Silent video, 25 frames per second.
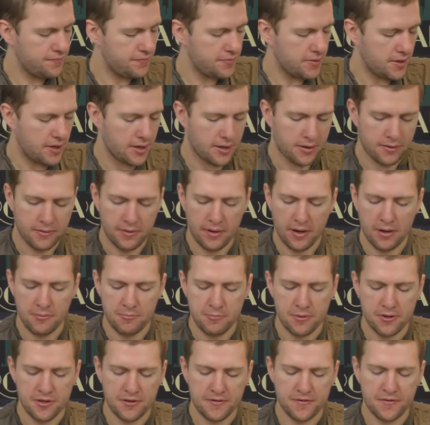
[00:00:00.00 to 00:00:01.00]
and I, I
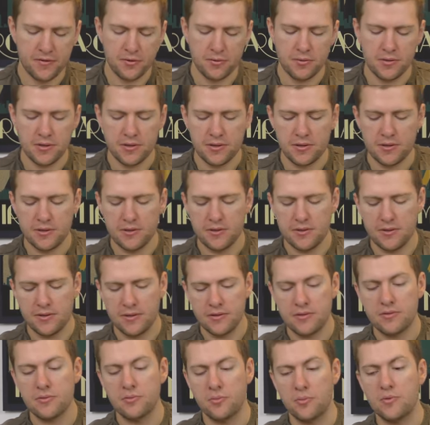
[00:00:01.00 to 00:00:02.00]
pushed forward
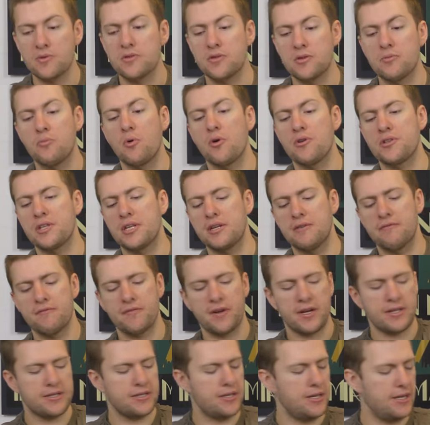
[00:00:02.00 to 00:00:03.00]
to, to what did in
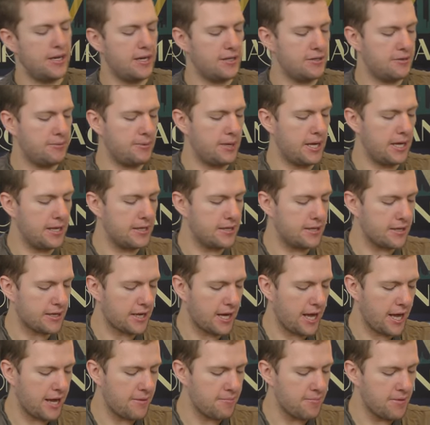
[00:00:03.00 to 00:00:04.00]
fact turn out to be the end of the
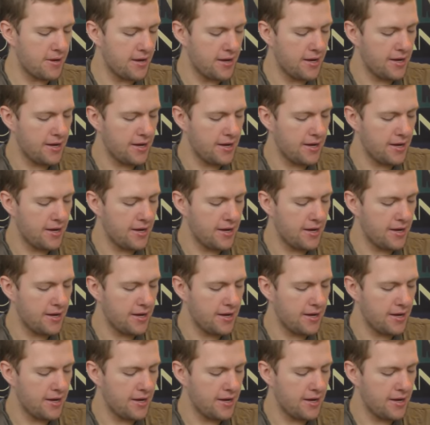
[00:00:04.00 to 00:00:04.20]
game,